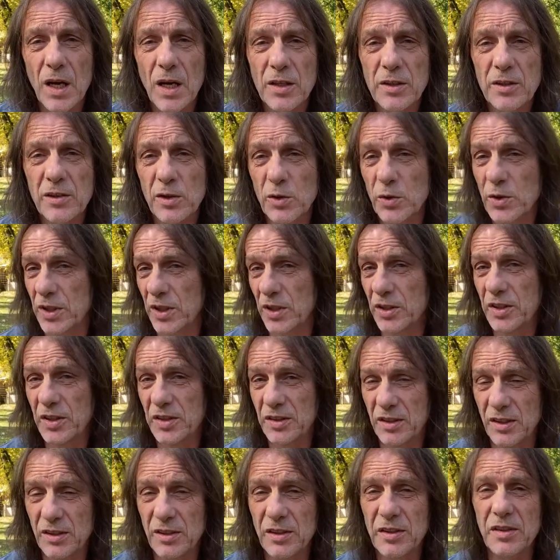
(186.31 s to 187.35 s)
So there is
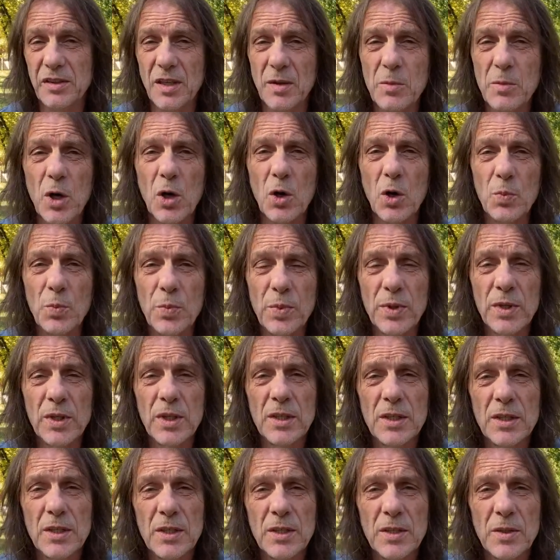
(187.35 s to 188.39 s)
still some hope.
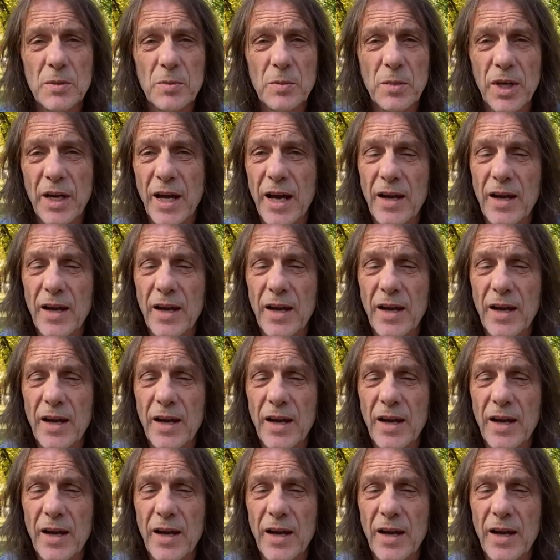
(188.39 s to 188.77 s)
But